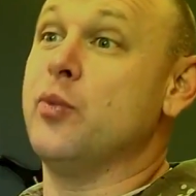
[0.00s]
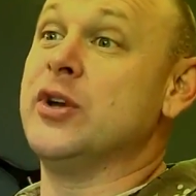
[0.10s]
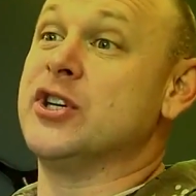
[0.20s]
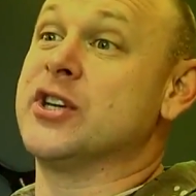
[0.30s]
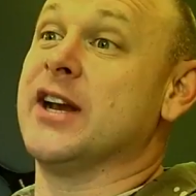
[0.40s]

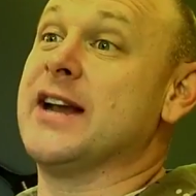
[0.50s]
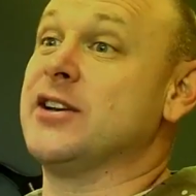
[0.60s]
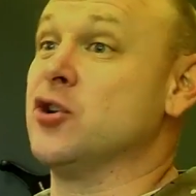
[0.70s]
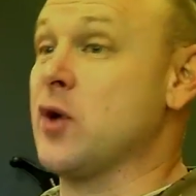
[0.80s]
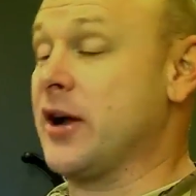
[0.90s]
which is
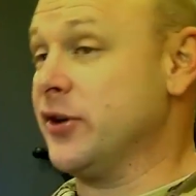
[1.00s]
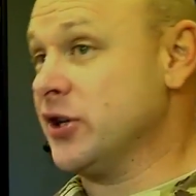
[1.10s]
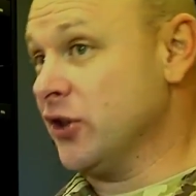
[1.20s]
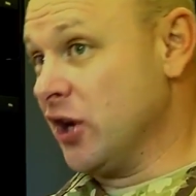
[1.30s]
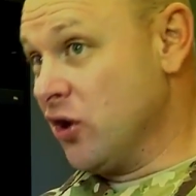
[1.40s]
connected directly
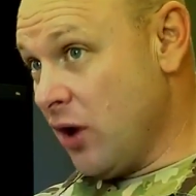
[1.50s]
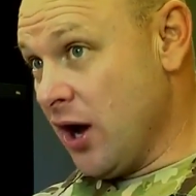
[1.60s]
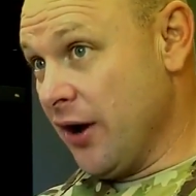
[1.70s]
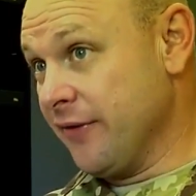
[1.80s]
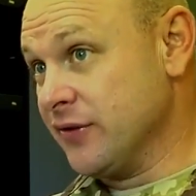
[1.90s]
to the
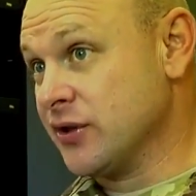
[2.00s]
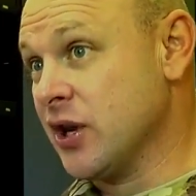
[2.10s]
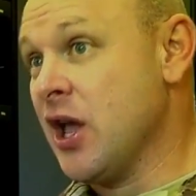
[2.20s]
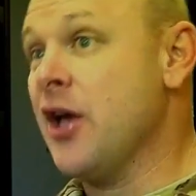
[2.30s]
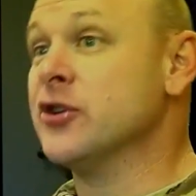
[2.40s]
gloves.